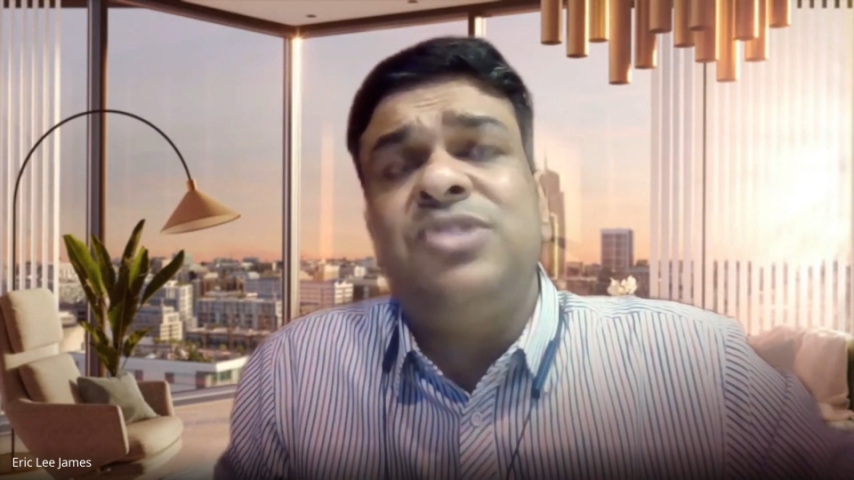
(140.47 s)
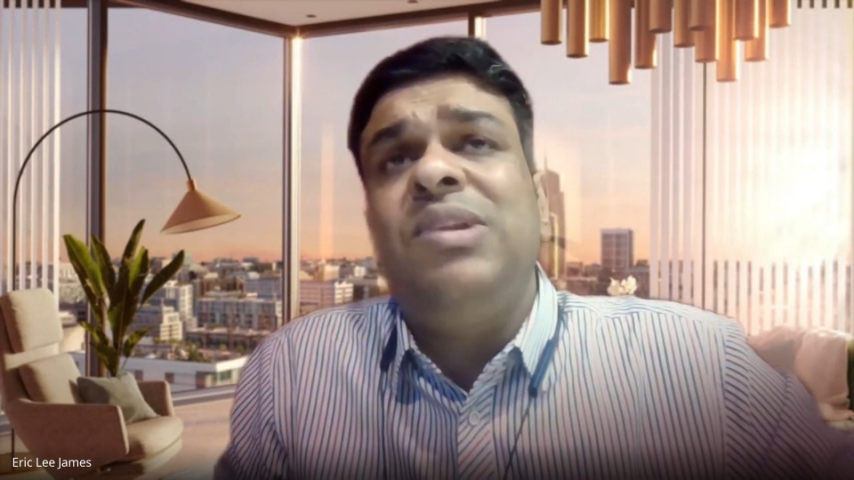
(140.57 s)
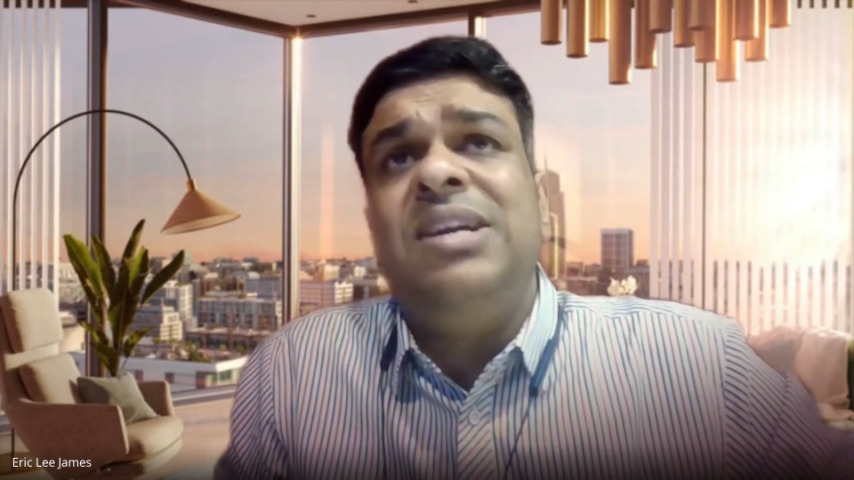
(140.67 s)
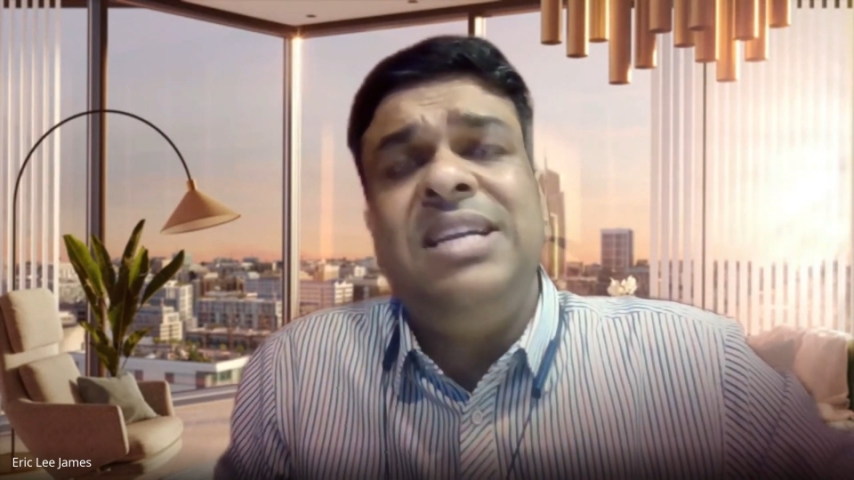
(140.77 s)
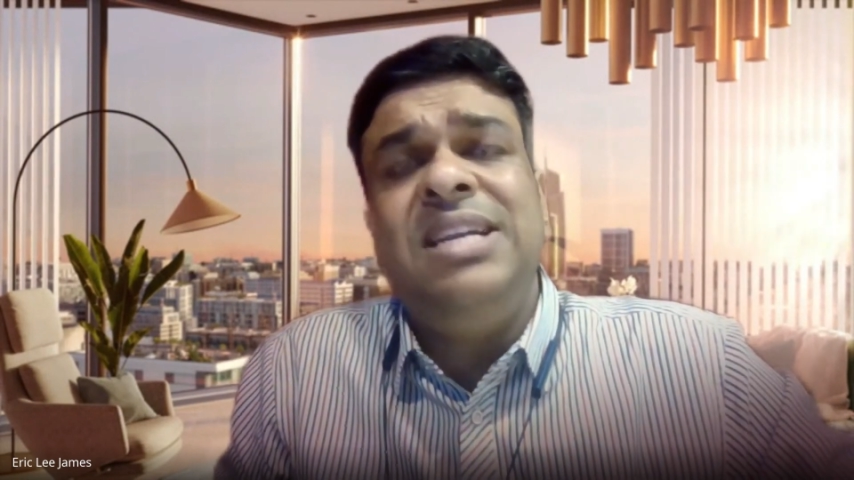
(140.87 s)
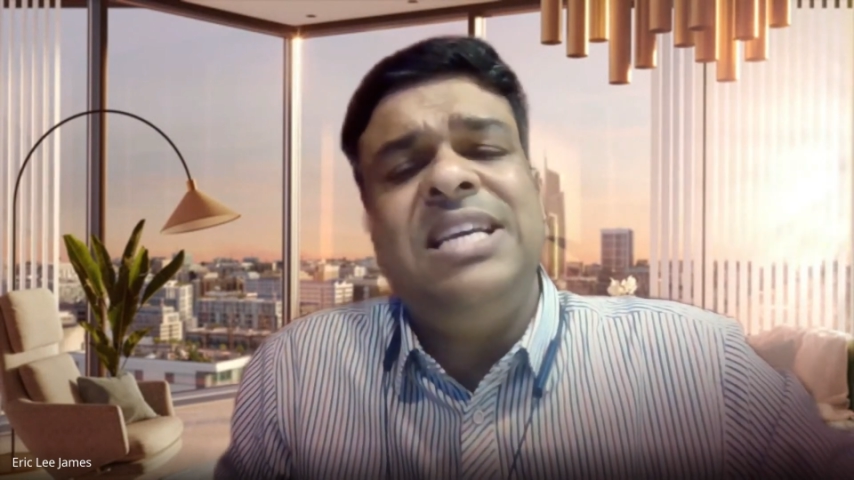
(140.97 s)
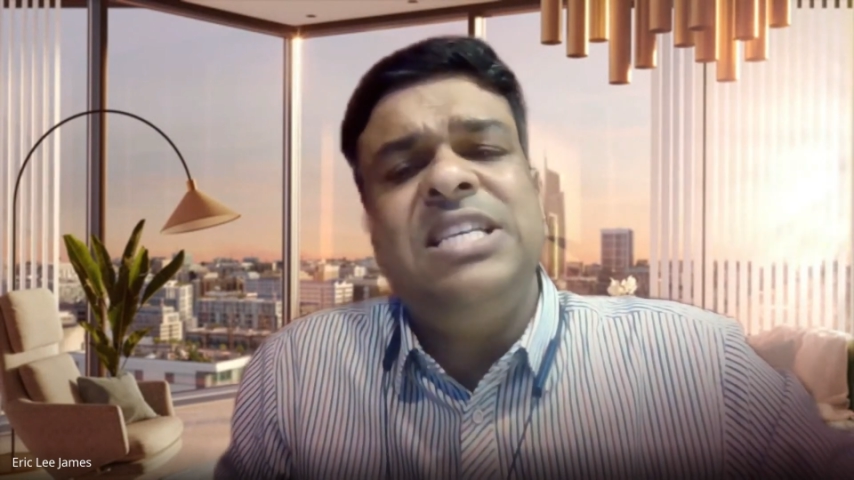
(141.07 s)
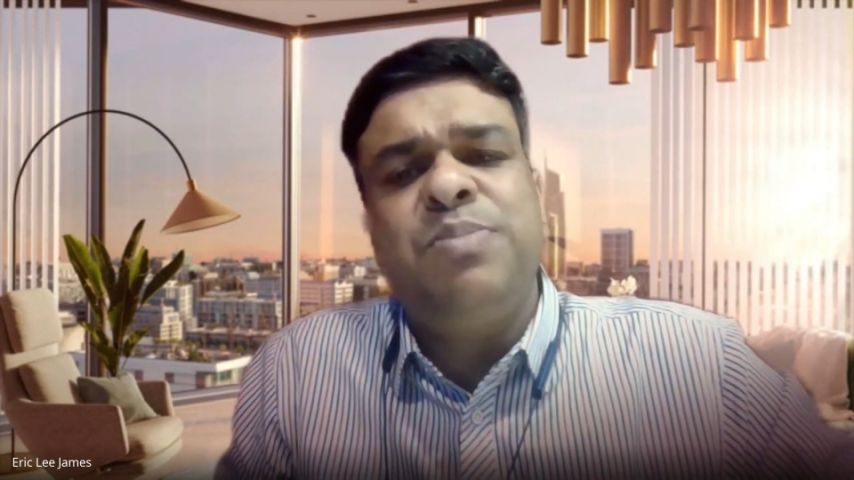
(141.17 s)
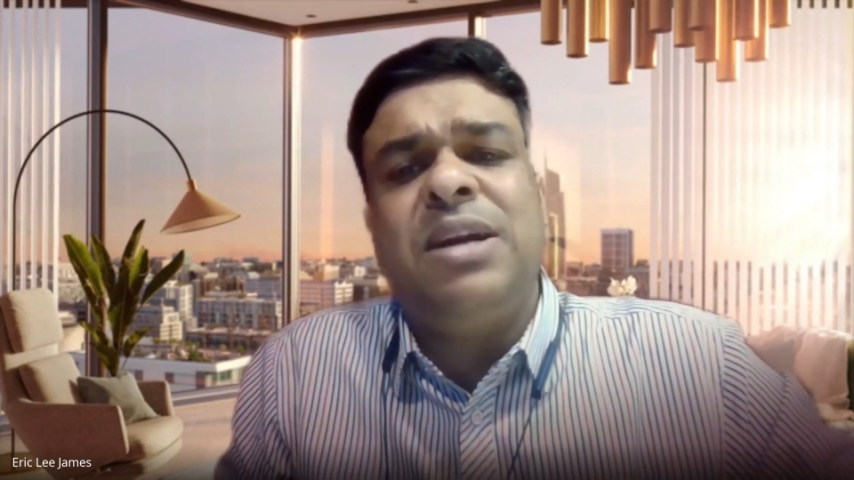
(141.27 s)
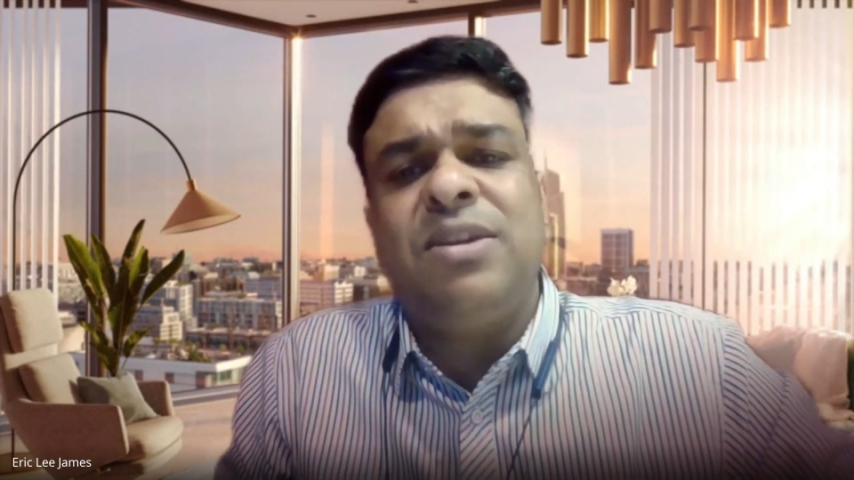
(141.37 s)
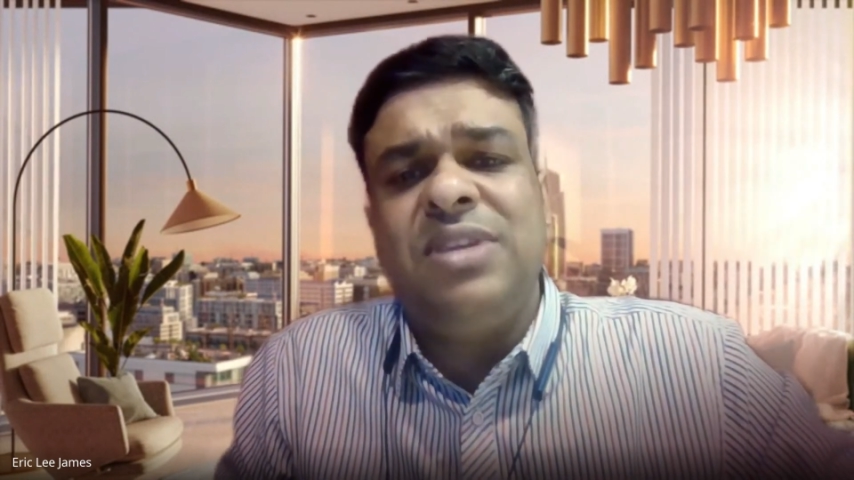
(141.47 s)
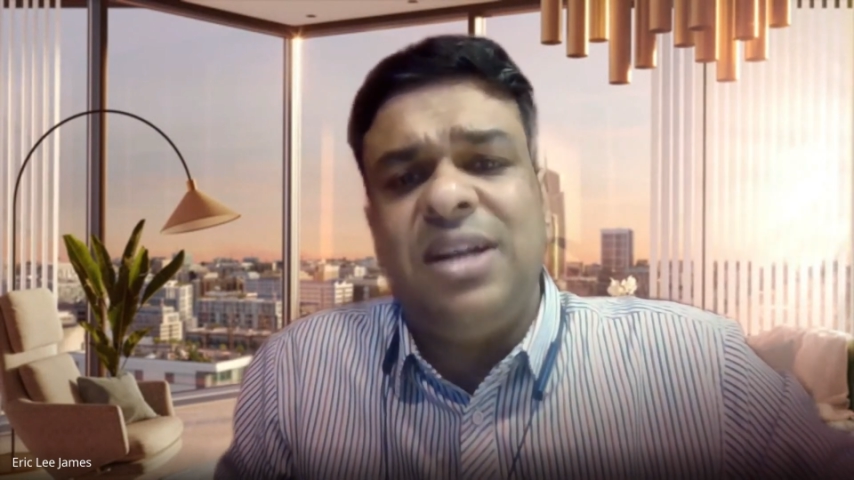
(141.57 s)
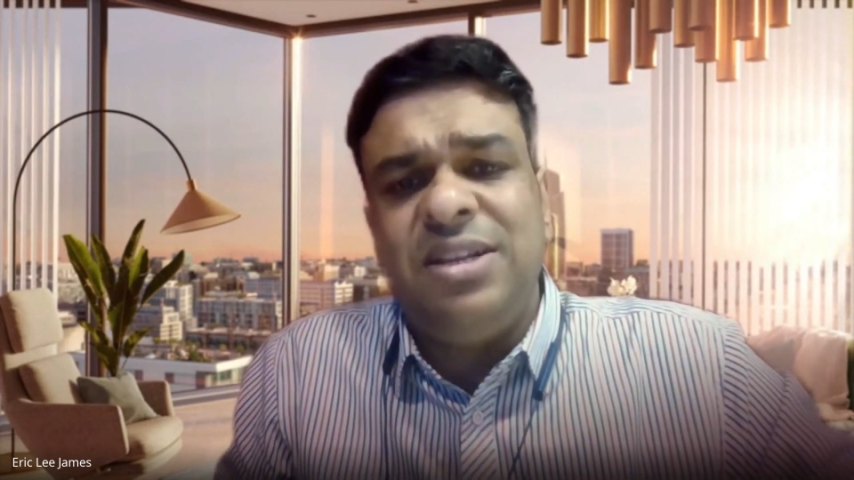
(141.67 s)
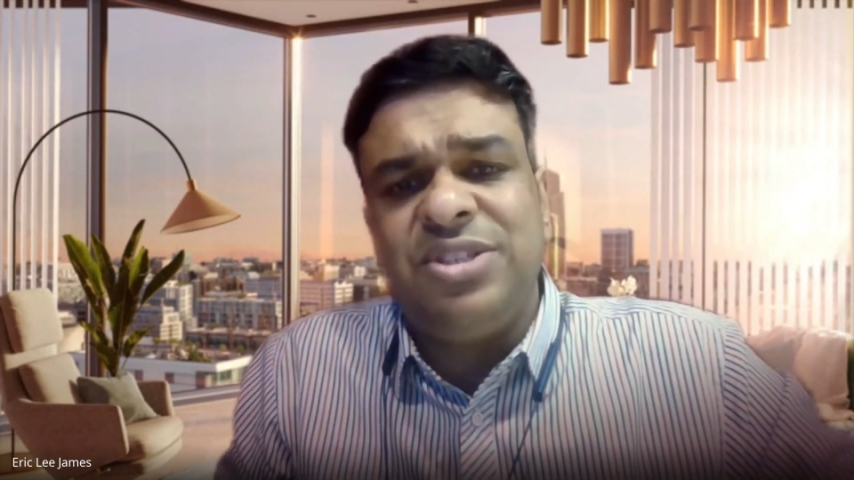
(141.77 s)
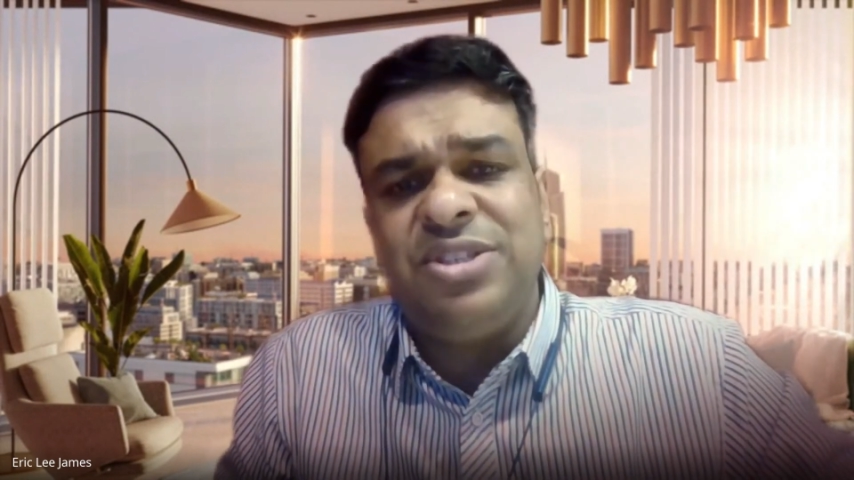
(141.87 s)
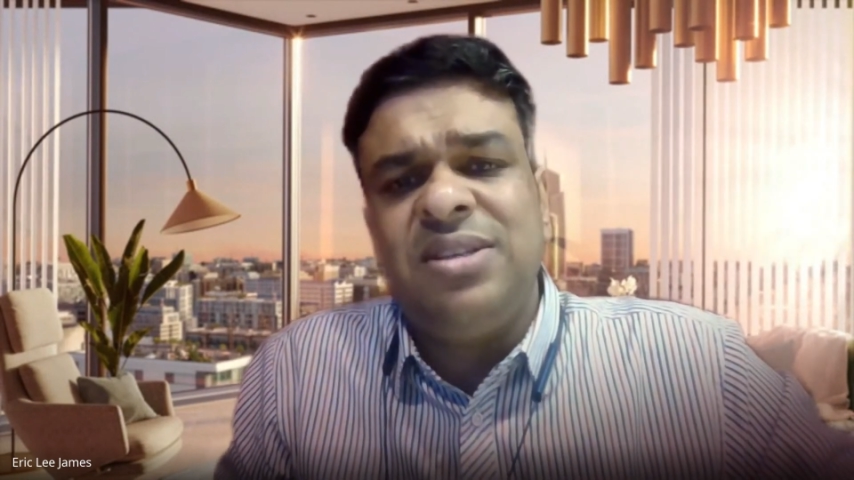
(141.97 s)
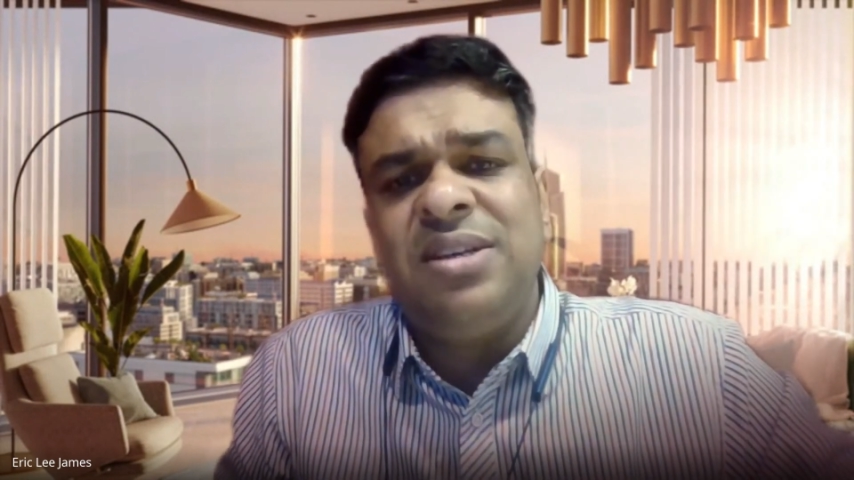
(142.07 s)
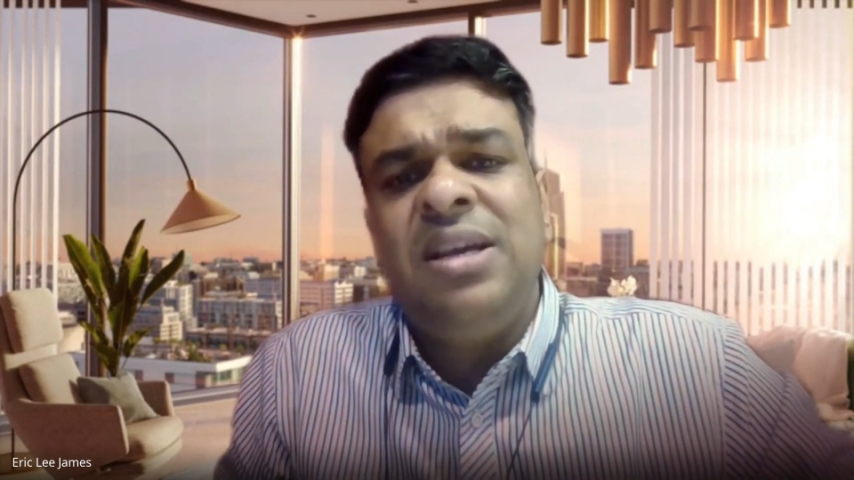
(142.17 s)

So learning is part of the culture,